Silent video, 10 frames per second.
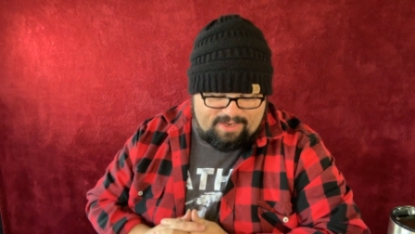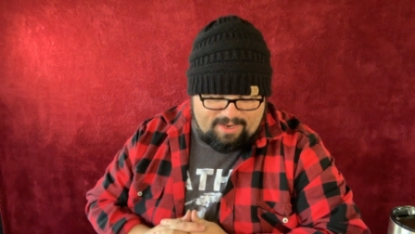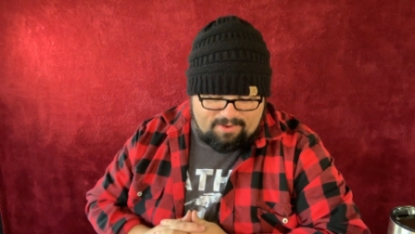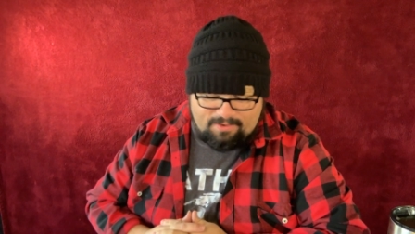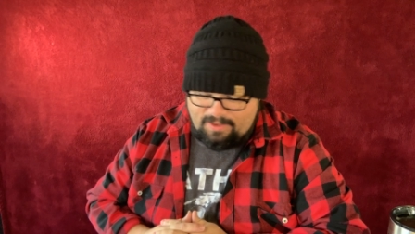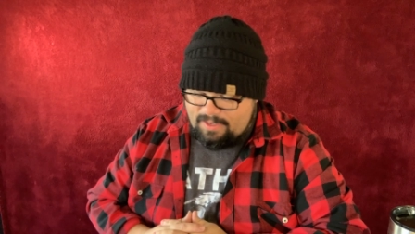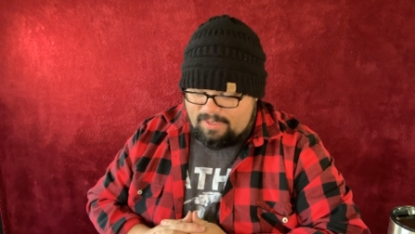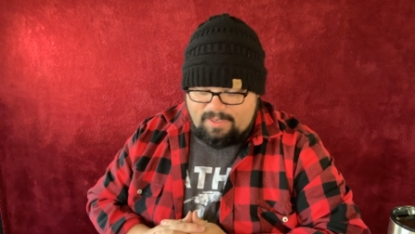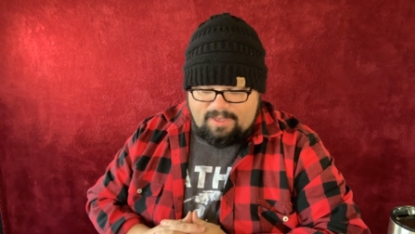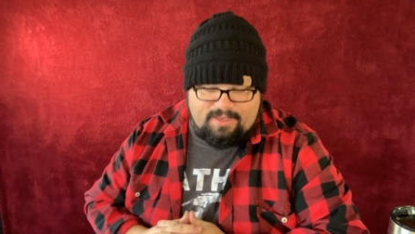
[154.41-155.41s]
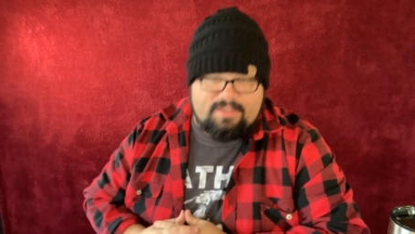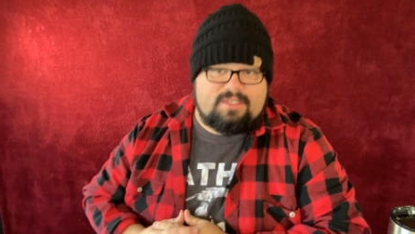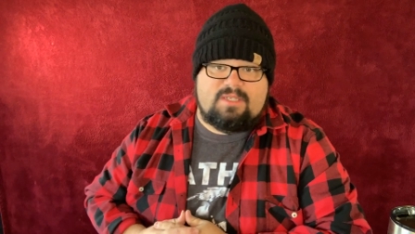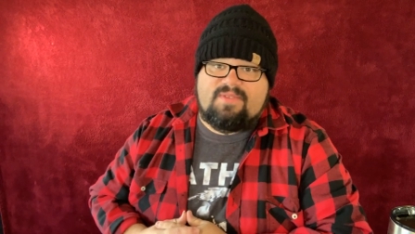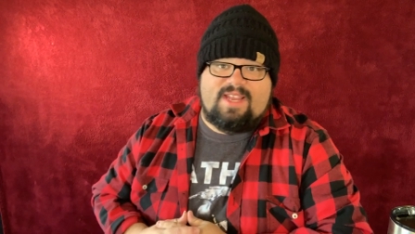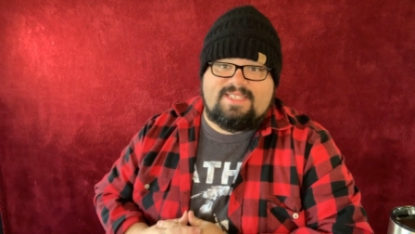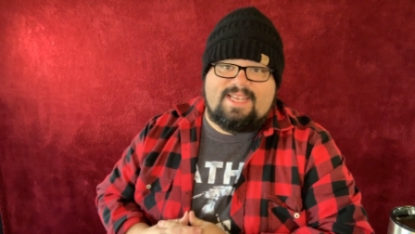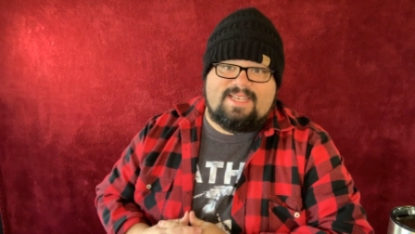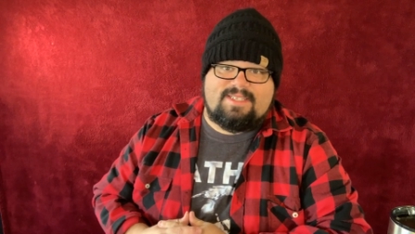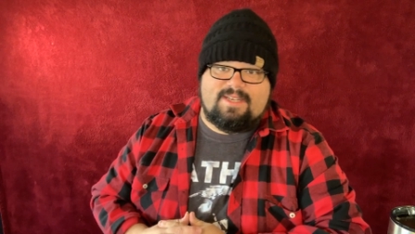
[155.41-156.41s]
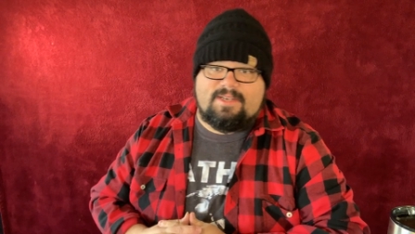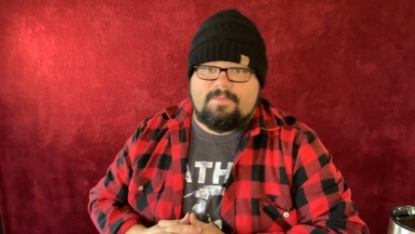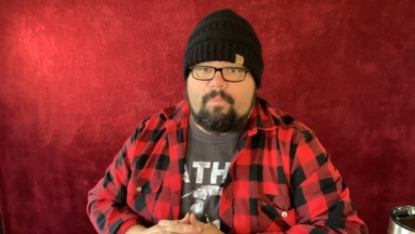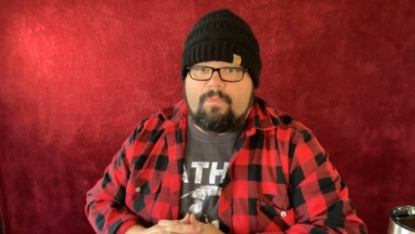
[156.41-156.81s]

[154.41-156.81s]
now. It's just fantastic.